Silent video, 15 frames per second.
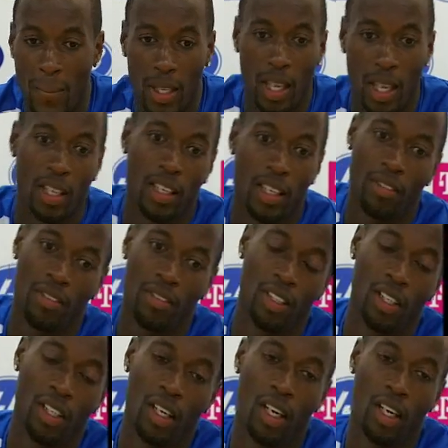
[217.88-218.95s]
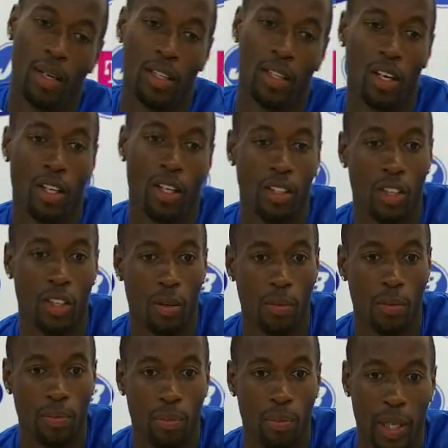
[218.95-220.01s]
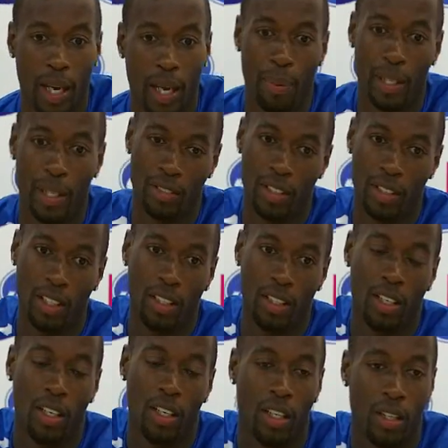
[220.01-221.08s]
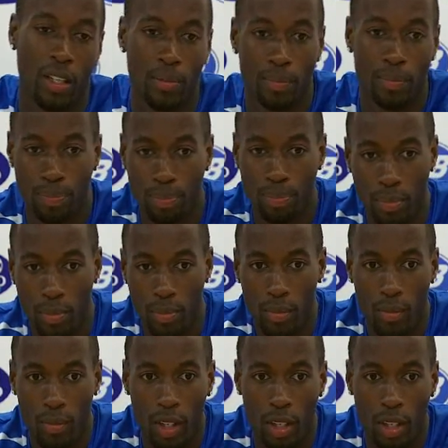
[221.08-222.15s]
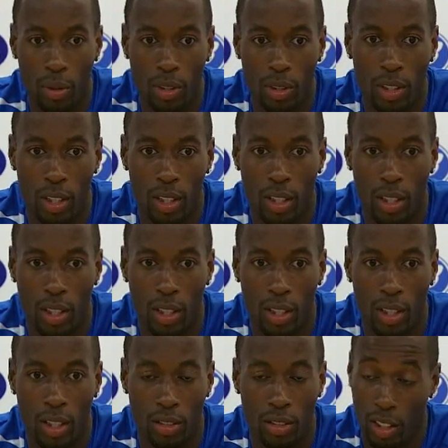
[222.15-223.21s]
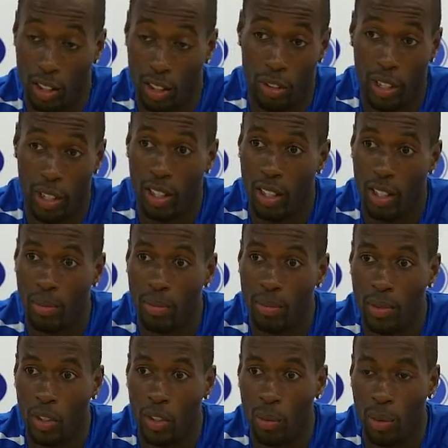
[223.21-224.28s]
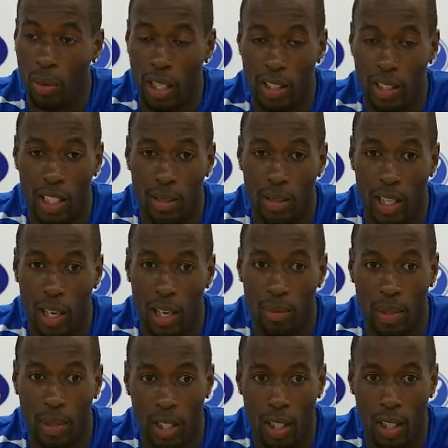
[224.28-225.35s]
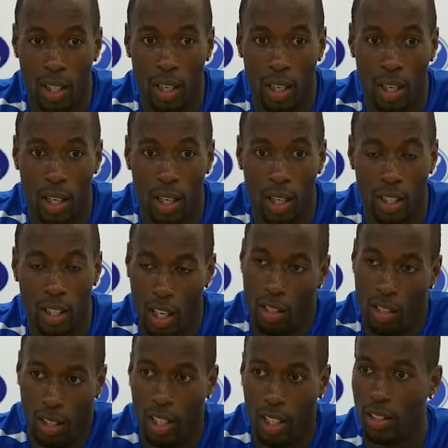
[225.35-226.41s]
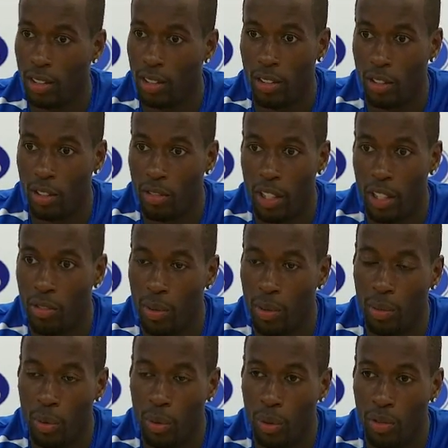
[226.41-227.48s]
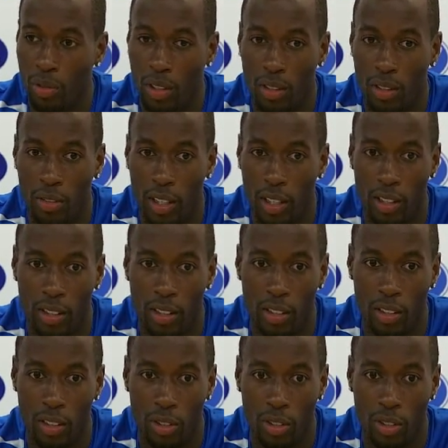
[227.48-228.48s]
Yeah, definitely. I thought being at PSV, it was a great club, but at the same time, I thought it was ready for me to move, and ready to